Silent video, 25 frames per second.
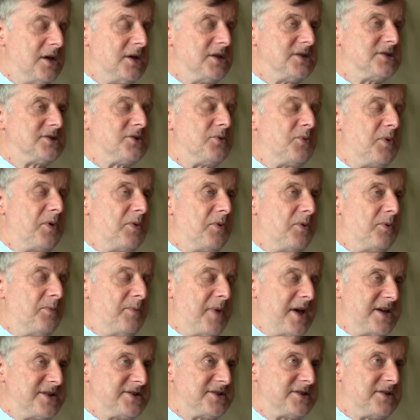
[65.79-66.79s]
So we will
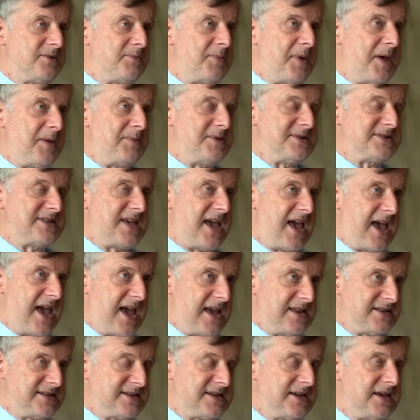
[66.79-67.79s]
measure the baby's
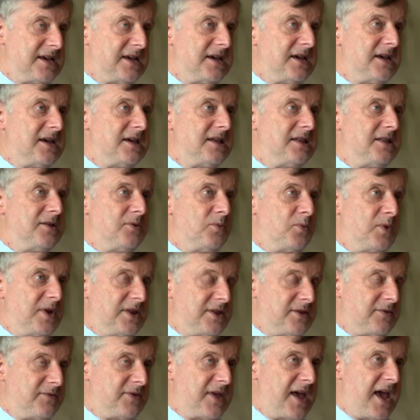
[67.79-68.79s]
head, the
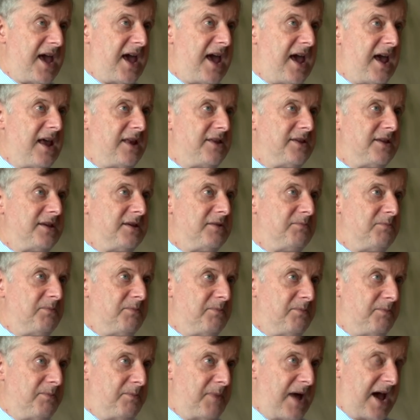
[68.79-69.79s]
width of the head, the
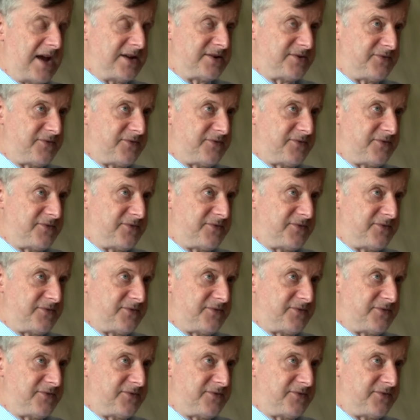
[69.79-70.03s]
back to